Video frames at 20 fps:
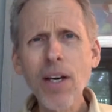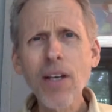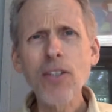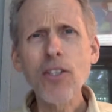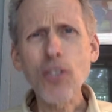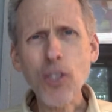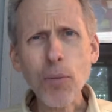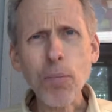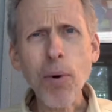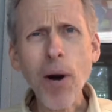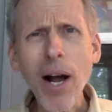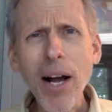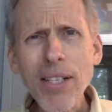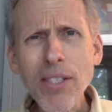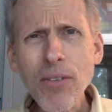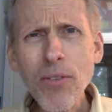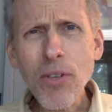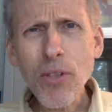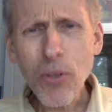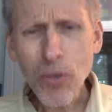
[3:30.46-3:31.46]
The
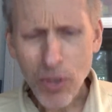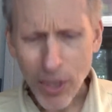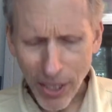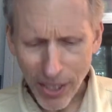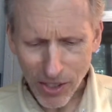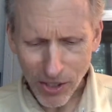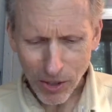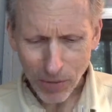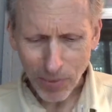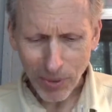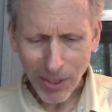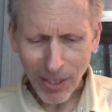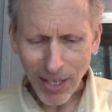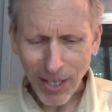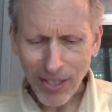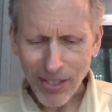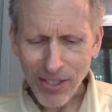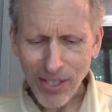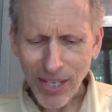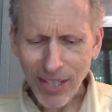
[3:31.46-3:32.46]
surprise of the New Testament
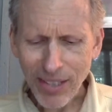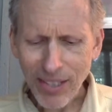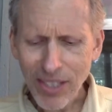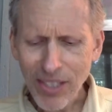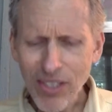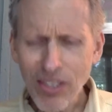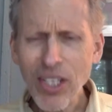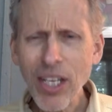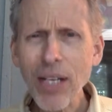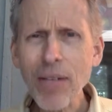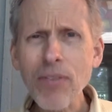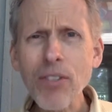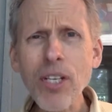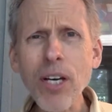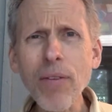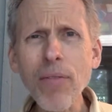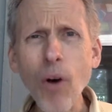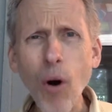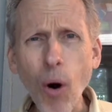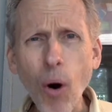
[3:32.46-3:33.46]
is that these gifts
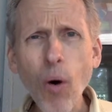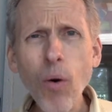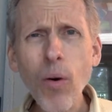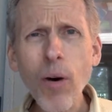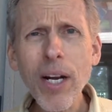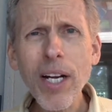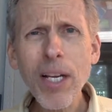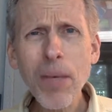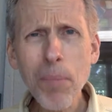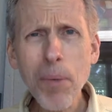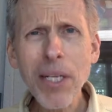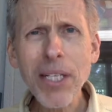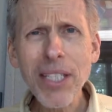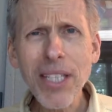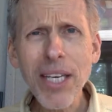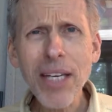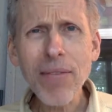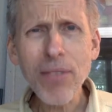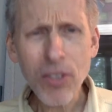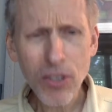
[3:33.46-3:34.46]
have already been
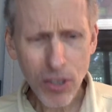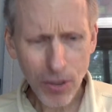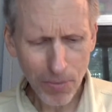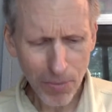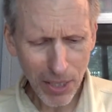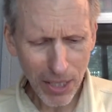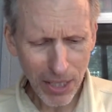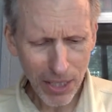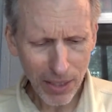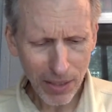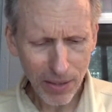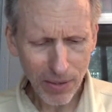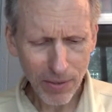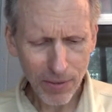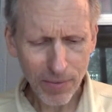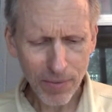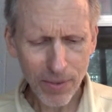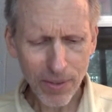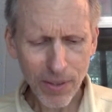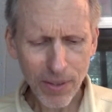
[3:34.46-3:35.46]
given to men.
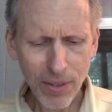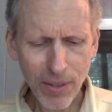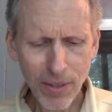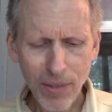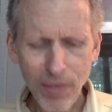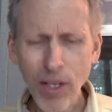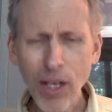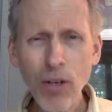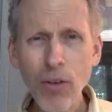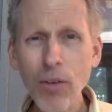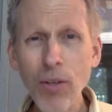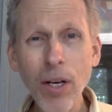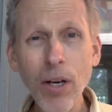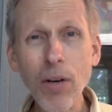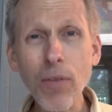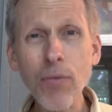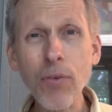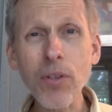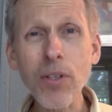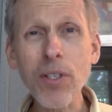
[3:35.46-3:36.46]
They are there
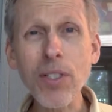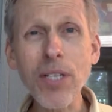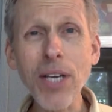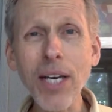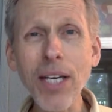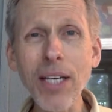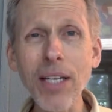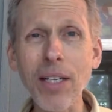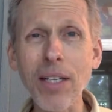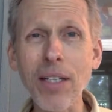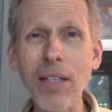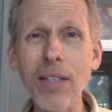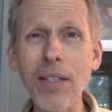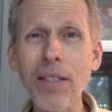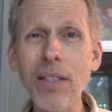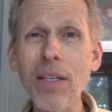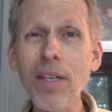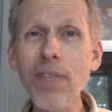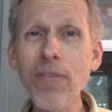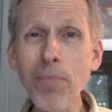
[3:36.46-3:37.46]
for the taking,
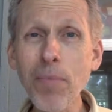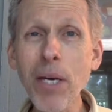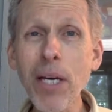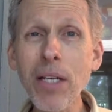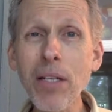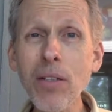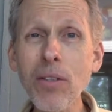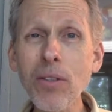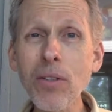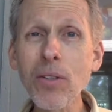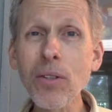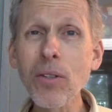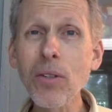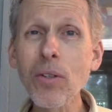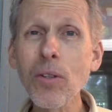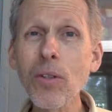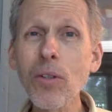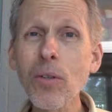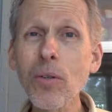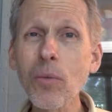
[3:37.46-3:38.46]
if men
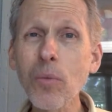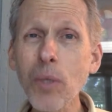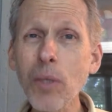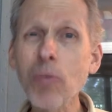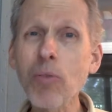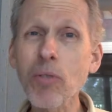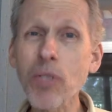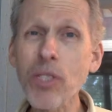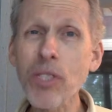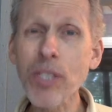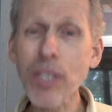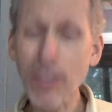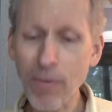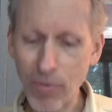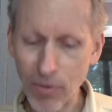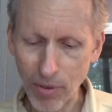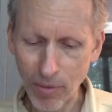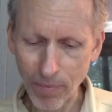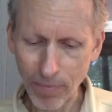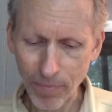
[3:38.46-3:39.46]
will
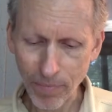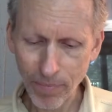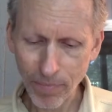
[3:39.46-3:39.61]
receive them.